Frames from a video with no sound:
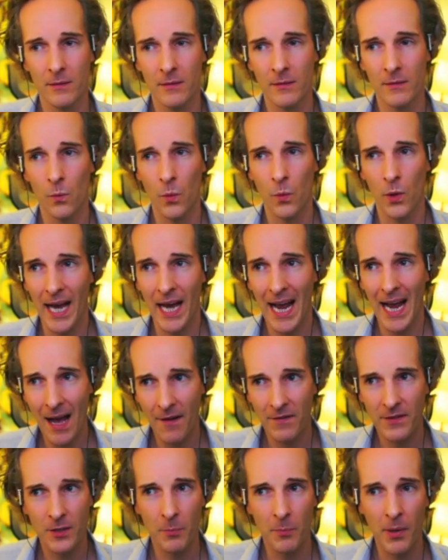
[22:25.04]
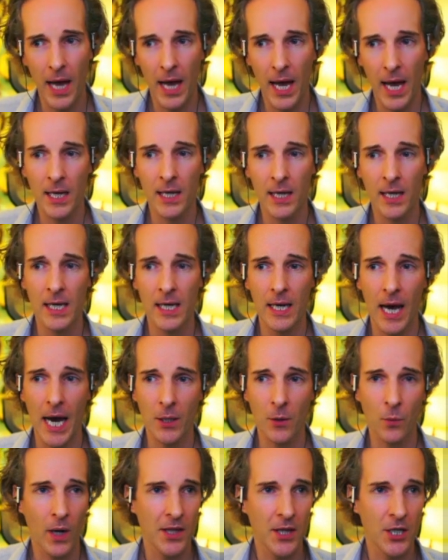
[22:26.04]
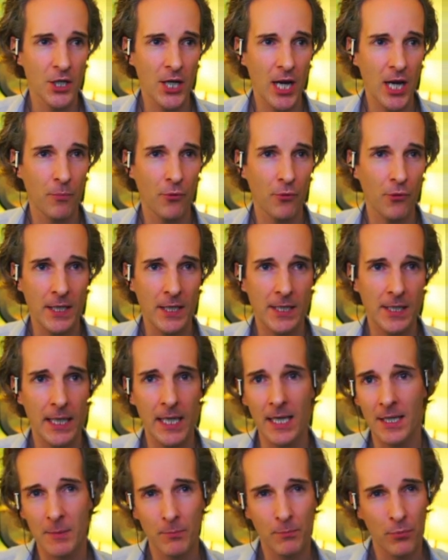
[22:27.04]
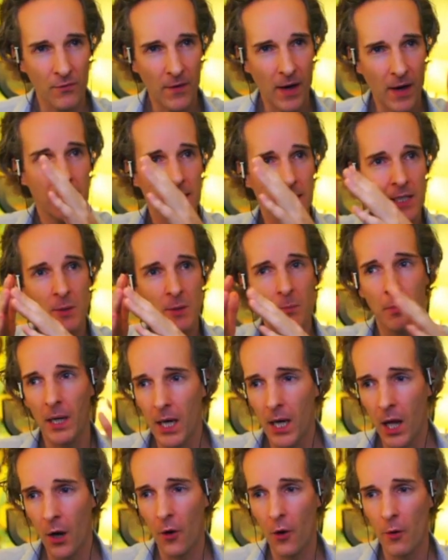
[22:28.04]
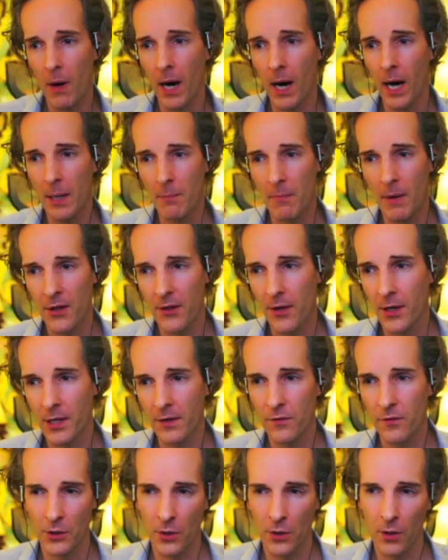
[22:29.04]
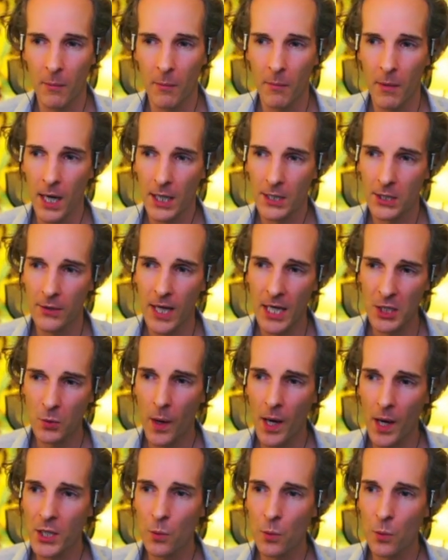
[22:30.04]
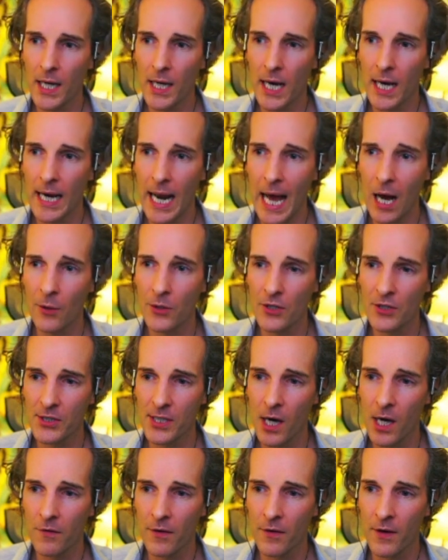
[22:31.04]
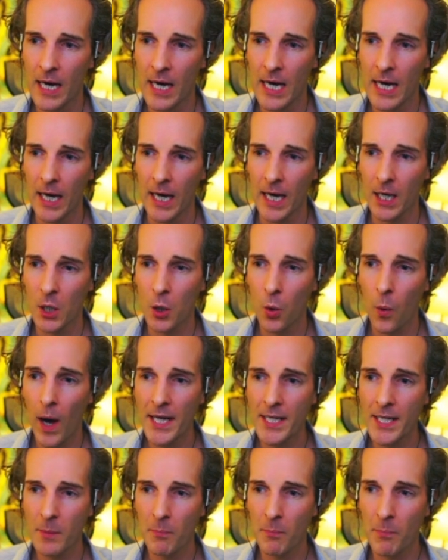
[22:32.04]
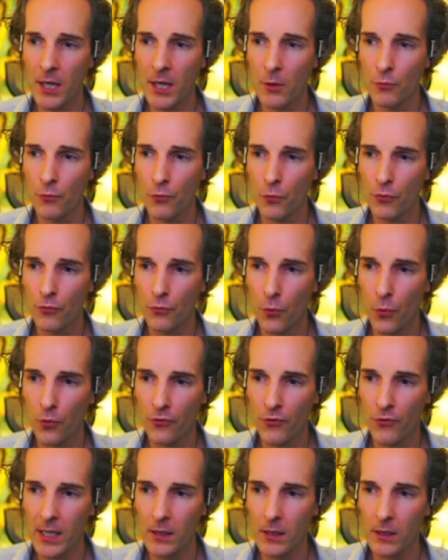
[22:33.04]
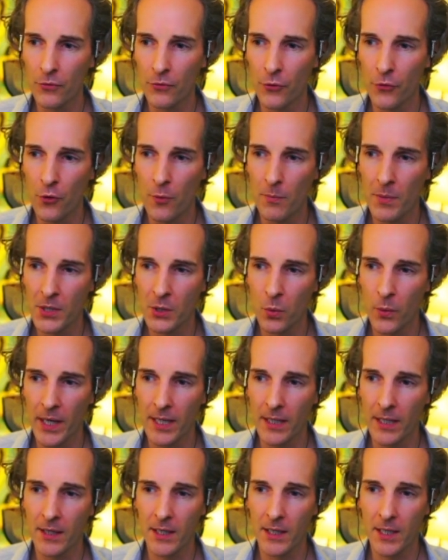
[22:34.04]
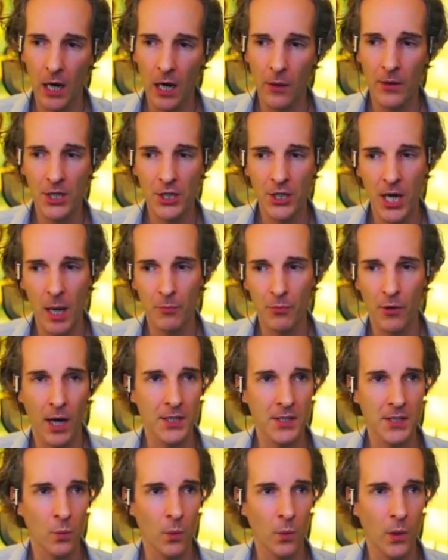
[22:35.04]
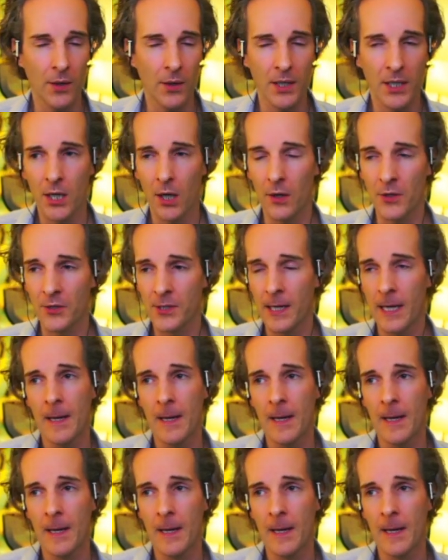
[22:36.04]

what I have to pay and where the share price is, provided it's below my $34 mark. So that's why you want to allow yourself quite a big wriggle room between the current share price and where it goes.